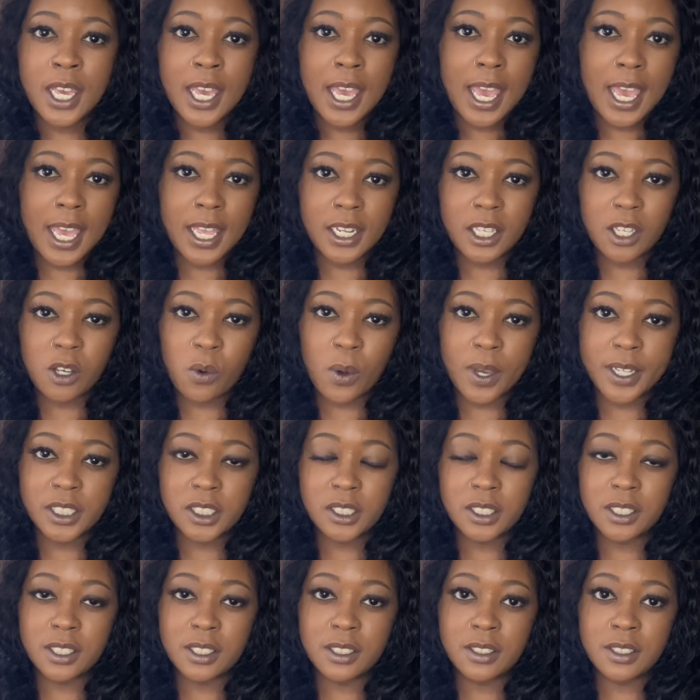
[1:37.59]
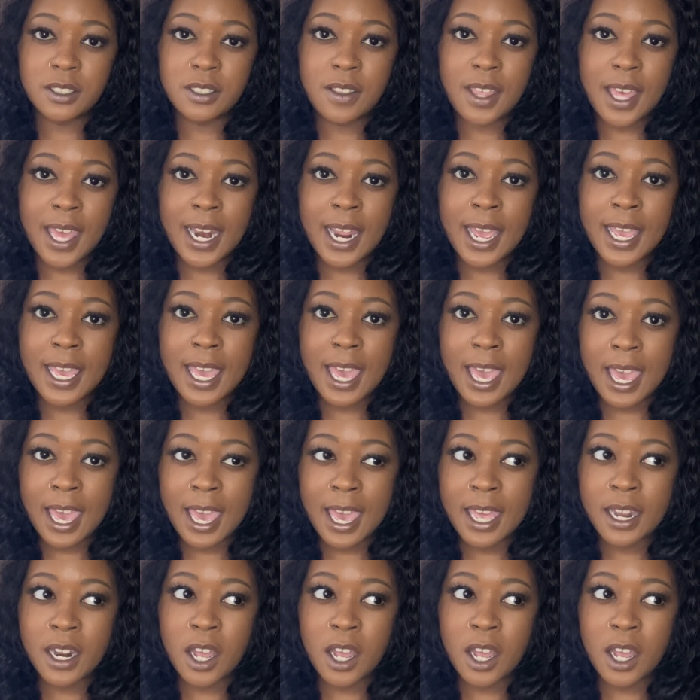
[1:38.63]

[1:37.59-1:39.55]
any questions that I had